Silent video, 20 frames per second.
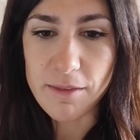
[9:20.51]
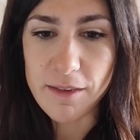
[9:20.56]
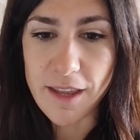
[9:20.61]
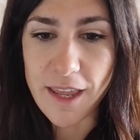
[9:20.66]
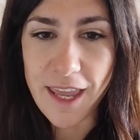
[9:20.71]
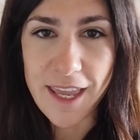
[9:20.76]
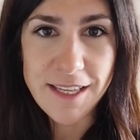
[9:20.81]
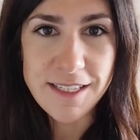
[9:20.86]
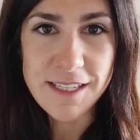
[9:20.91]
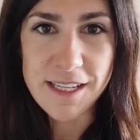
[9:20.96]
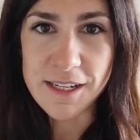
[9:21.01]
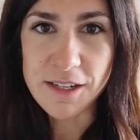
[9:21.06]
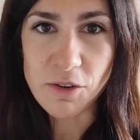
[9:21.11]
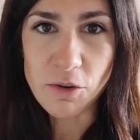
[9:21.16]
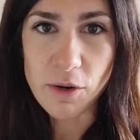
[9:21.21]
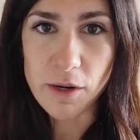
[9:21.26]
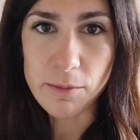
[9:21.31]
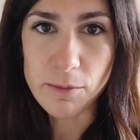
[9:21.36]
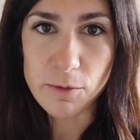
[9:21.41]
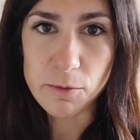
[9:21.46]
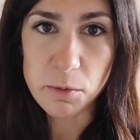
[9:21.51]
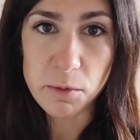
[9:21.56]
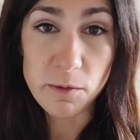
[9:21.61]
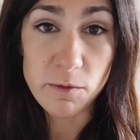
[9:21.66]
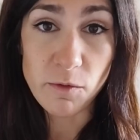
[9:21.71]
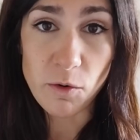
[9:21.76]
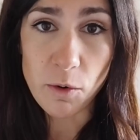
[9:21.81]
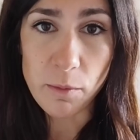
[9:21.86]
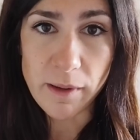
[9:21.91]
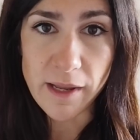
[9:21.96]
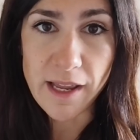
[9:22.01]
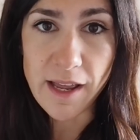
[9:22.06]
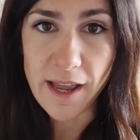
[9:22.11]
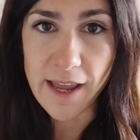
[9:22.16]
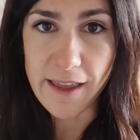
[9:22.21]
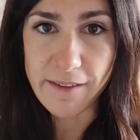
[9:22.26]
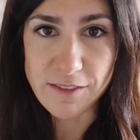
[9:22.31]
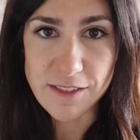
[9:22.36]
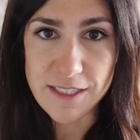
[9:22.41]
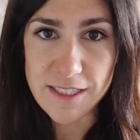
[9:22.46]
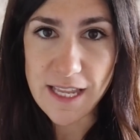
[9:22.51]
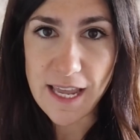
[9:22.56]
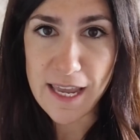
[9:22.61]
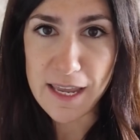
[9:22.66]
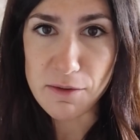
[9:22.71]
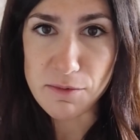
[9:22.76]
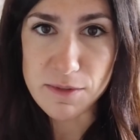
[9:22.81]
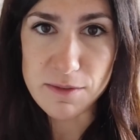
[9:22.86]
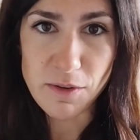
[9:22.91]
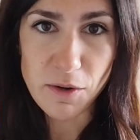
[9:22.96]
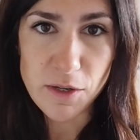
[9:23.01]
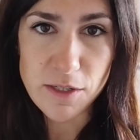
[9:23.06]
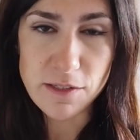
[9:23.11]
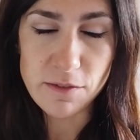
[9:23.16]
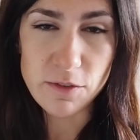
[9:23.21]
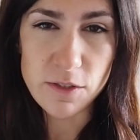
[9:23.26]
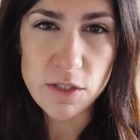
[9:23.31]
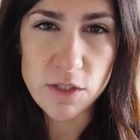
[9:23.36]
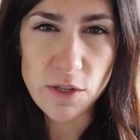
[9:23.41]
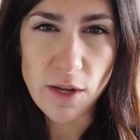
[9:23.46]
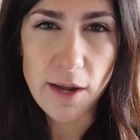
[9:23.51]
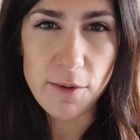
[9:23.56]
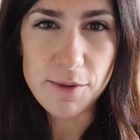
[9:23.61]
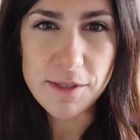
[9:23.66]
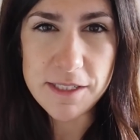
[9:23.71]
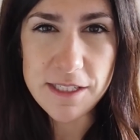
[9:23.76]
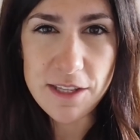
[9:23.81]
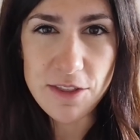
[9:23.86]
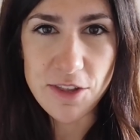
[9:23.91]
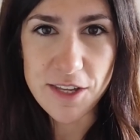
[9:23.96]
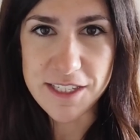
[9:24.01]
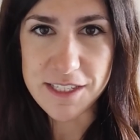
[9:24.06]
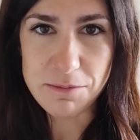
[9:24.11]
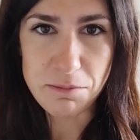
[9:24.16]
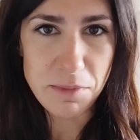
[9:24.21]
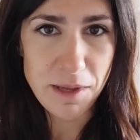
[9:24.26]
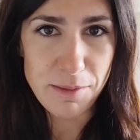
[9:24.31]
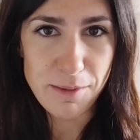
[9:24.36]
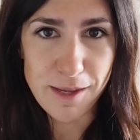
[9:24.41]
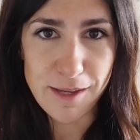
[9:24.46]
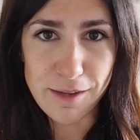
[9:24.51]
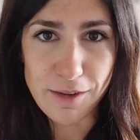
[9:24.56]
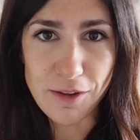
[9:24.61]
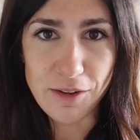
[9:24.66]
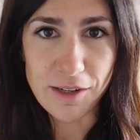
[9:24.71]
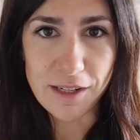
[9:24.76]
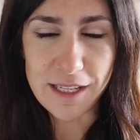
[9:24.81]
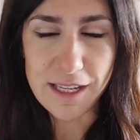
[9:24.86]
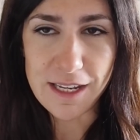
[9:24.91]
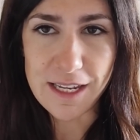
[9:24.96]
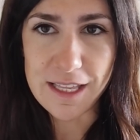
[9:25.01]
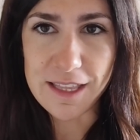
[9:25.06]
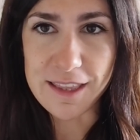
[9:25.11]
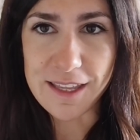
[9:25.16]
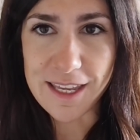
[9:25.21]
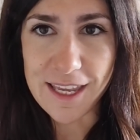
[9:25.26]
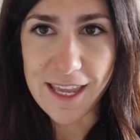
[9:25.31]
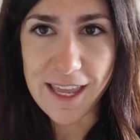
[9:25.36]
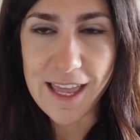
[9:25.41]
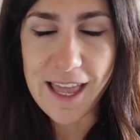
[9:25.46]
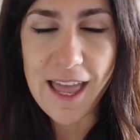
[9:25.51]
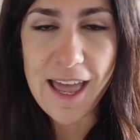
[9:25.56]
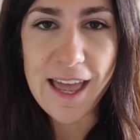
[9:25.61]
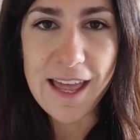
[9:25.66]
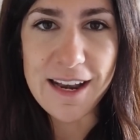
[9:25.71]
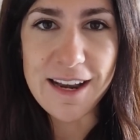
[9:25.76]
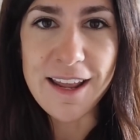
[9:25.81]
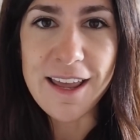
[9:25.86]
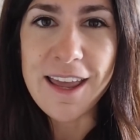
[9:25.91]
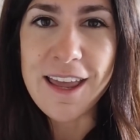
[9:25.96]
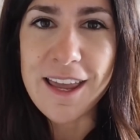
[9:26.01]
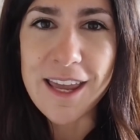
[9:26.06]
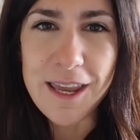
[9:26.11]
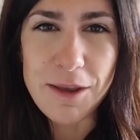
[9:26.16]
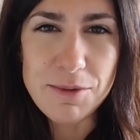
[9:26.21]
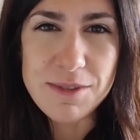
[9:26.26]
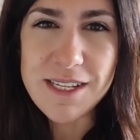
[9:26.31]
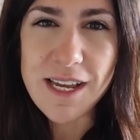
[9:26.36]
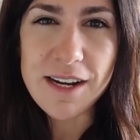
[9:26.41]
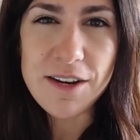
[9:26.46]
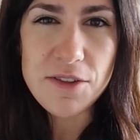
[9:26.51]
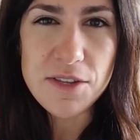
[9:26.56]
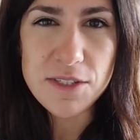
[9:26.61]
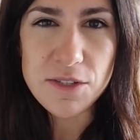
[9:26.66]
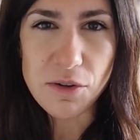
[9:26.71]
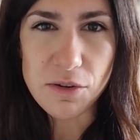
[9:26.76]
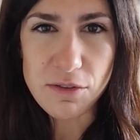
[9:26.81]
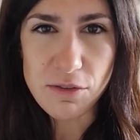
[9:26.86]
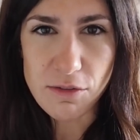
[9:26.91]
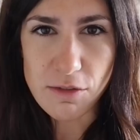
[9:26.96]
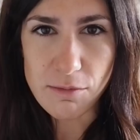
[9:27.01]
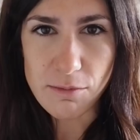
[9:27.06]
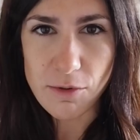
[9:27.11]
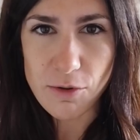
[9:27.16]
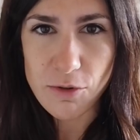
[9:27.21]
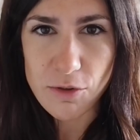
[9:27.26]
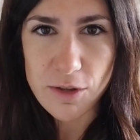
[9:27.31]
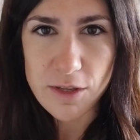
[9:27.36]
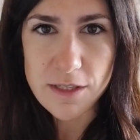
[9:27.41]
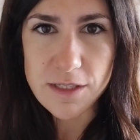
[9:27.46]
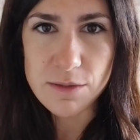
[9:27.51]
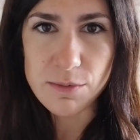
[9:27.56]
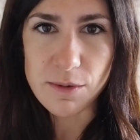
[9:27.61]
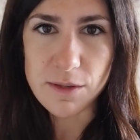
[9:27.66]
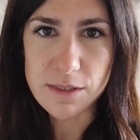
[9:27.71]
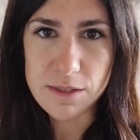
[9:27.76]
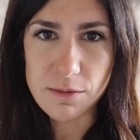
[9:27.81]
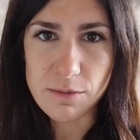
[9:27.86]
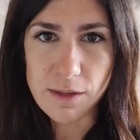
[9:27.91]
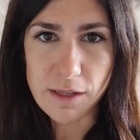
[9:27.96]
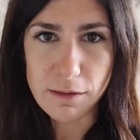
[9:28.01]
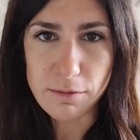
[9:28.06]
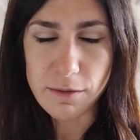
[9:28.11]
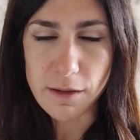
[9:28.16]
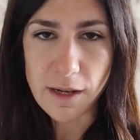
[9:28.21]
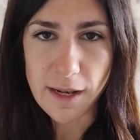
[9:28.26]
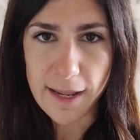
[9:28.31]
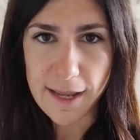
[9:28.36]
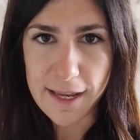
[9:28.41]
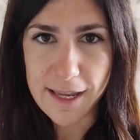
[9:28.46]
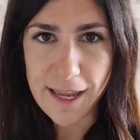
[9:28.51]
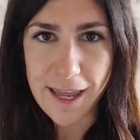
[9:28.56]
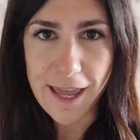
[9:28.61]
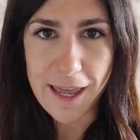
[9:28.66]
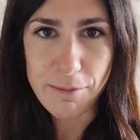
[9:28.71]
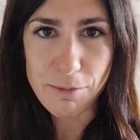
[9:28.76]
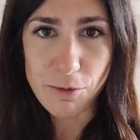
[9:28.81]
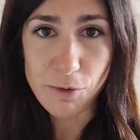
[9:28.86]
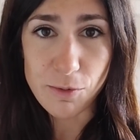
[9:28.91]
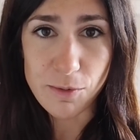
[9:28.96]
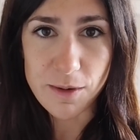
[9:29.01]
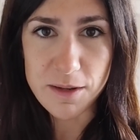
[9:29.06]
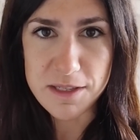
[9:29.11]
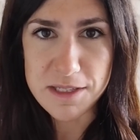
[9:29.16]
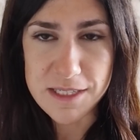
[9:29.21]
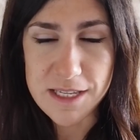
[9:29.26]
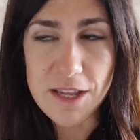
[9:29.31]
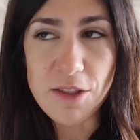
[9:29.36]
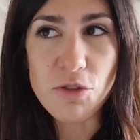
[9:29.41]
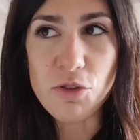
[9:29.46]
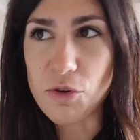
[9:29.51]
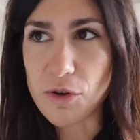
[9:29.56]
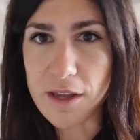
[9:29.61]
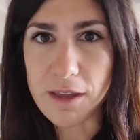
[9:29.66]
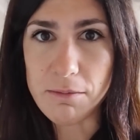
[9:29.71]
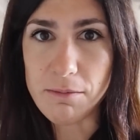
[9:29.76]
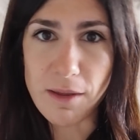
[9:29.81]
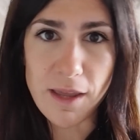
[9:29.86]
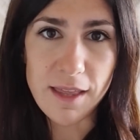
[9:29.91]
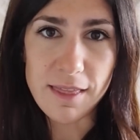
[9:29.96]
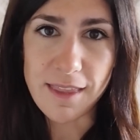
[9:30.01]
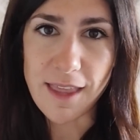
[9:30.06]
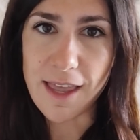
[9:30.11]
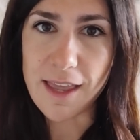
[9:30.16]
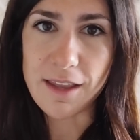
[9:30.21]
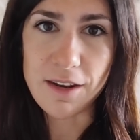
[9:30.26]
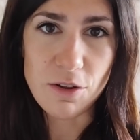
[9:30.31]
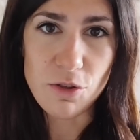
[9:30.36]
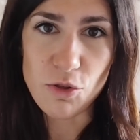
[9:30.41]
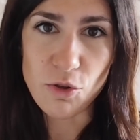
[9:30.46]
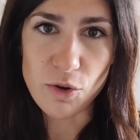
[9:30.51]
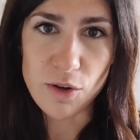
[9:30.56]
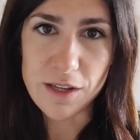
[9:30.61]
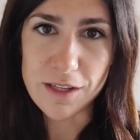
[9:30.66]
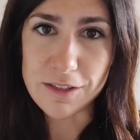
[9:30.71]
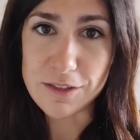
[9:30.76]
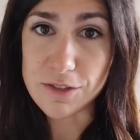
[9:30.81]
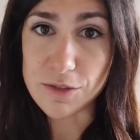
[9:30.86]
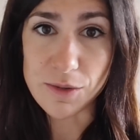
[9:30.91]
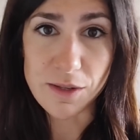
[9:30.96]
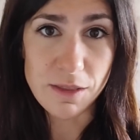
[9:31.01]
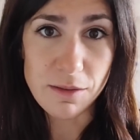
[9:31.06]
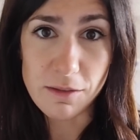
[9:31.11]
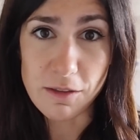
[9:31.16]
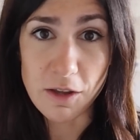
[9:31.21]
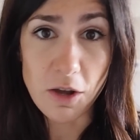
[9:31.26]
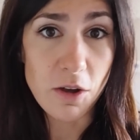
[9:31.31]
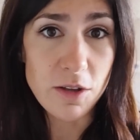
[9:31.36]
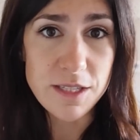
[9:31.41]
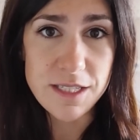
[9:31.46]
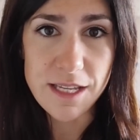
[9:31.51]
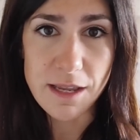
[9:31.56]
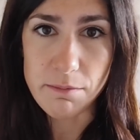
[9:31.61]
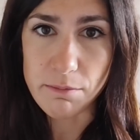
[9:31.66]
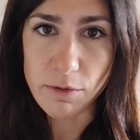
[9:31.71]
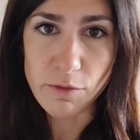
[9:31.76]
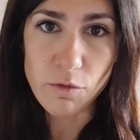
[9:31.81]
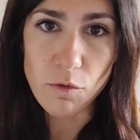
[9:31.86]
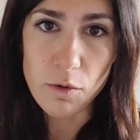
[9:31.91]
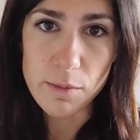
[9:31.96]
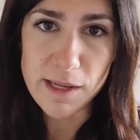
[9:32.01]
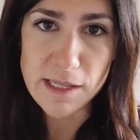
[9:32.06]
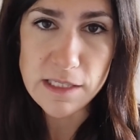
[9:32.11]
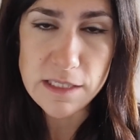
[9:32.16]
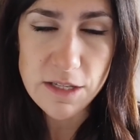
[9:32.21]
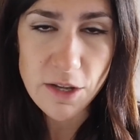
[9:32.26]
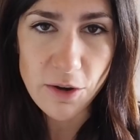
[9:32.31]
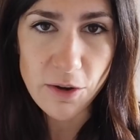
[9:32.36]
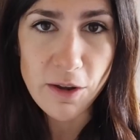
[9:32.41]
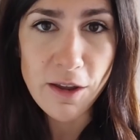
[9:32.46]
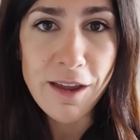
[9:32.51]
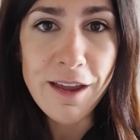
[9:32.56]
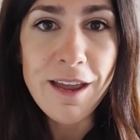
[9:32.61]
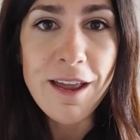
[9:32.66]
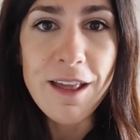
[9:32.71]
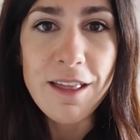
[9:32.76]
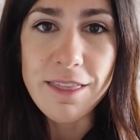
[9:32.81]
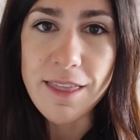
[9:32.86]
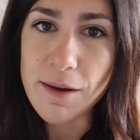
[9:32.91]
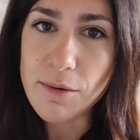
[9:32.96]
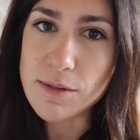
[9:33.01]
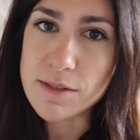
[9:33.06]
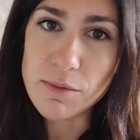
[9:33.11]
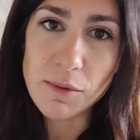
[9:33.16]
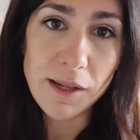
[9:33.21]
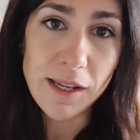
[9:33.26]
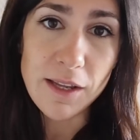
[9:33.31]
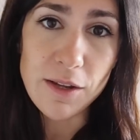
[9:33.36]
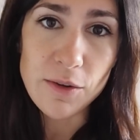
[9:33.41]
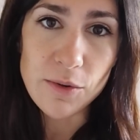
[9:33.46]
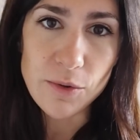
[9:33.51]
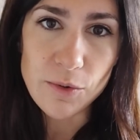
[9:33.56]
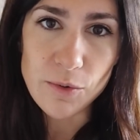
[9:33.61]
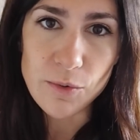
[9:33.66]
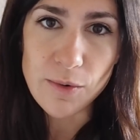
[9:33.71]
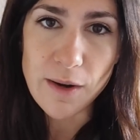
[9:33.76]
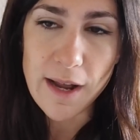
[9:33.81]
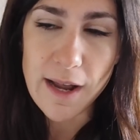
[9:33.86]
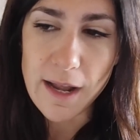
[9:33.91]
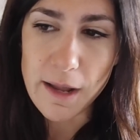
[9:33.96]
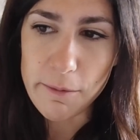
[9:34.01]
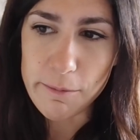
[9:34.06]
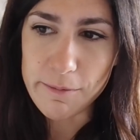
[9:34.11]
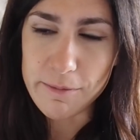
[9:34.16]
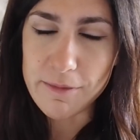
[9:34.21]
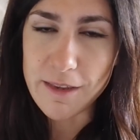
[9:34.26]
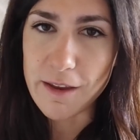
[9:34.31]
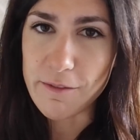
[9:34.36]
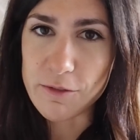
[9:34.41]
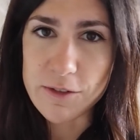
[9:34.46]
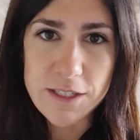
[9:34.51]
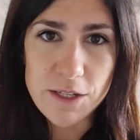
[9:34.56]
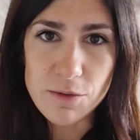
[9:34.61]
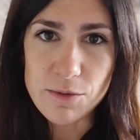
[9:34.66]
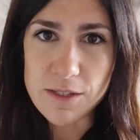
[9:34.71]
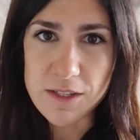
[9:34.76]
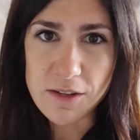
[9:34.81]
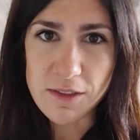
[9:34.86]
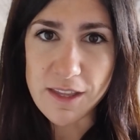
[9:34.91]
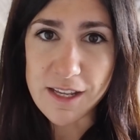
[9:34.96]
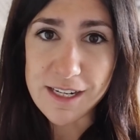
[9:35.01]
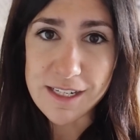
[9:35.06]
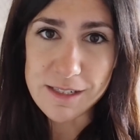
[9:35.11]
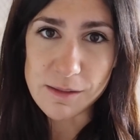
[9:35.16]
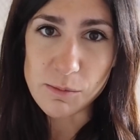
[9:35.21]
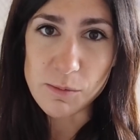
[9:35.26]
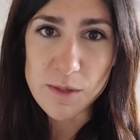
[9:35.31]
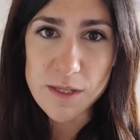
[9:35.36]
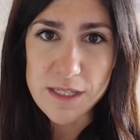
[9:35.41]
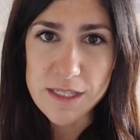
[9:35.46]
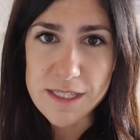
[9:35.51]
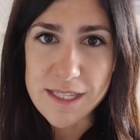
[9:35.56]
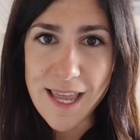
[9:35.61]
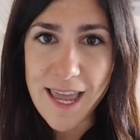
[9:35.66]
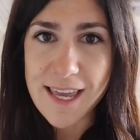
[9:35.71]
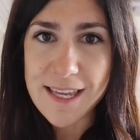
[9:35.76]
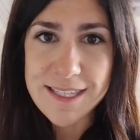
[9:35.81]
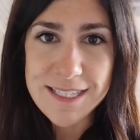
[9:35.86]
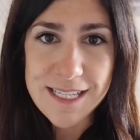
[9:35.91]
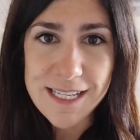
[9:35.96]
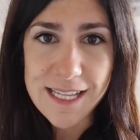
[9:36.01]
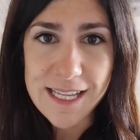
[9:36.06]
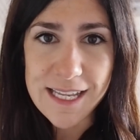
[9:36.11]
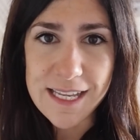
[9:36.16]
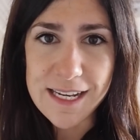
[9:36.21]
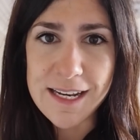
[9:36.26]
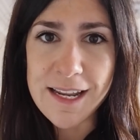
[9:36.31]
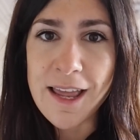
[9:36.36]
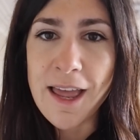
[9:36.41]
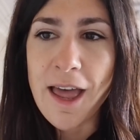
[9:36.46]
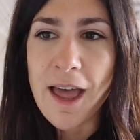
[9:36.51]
He's an incredible performer, I have to say. It was very different too. I went to Justin Bieber earlier in the year and he was kind of just going through the motions, whereas it really felt like Abel was enjoying being there and enjoying doing the concert and performing. So that was really cool. Every single song that he did was excellent.